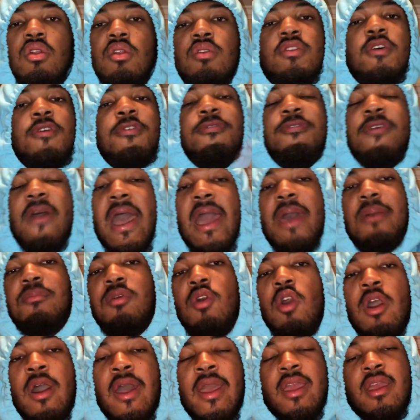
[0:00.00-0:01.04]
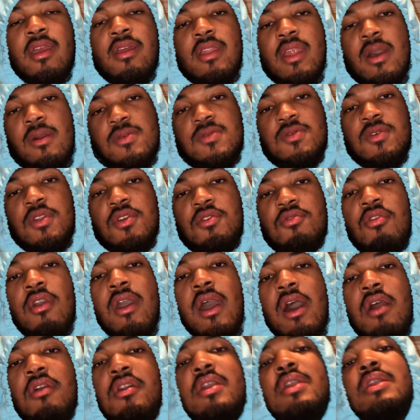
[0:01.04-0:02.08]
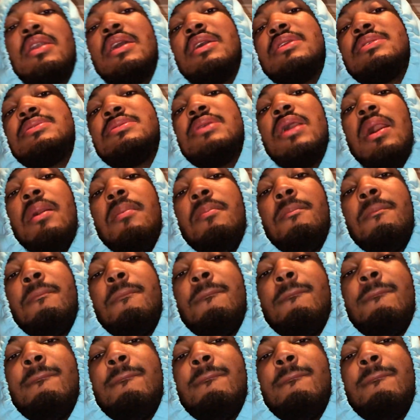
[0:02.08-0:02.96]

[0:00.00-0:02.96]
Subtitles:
The fat boy that was on the ground, he gets up